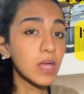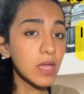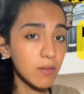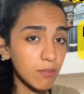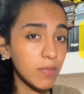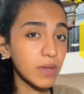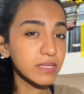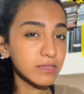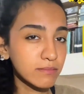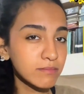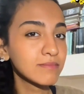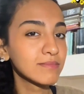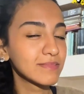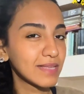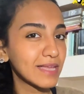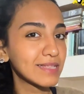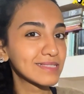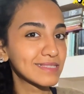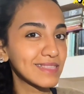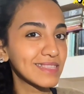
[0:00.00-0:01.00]
But
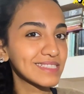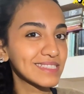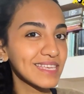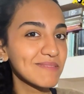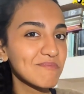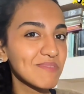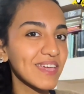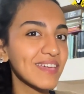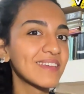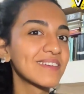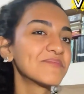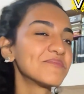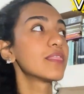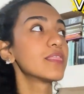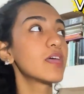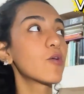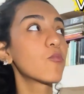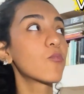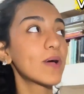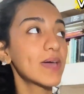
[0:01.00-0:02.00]
it's the same thing.
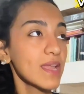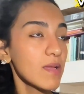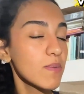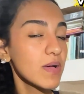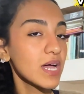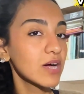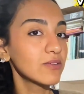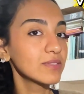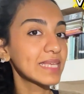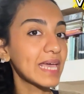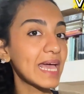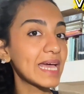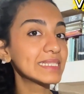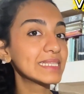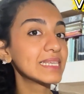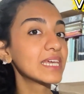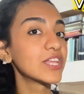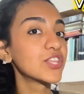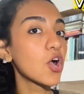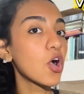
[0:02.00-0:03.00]
Now, what about
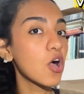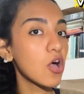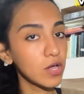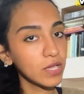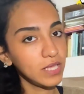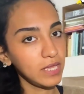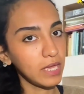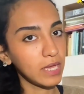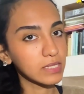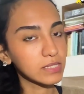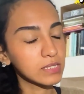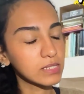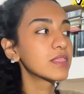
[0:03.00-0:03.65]
adding an ies?